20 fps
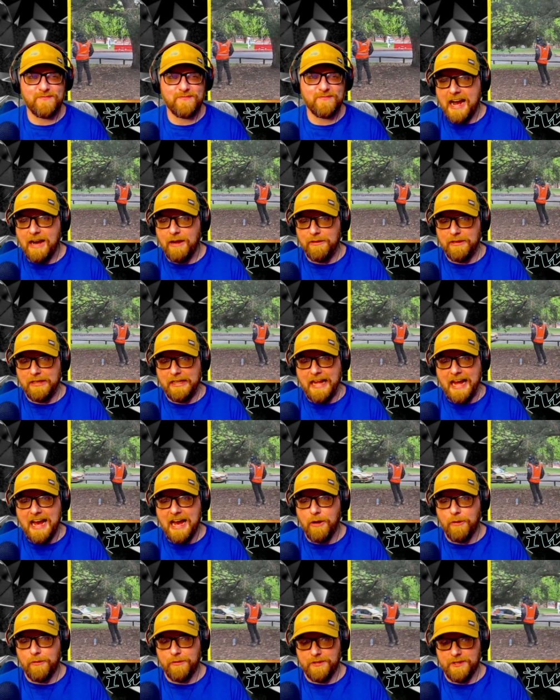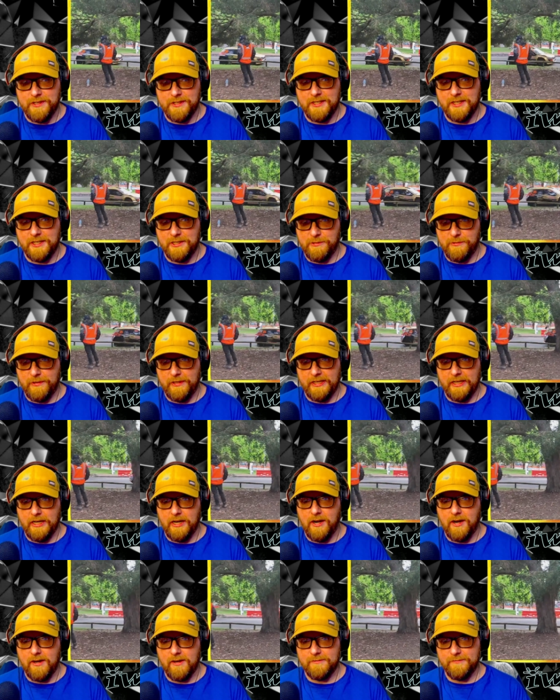How loud these things really are.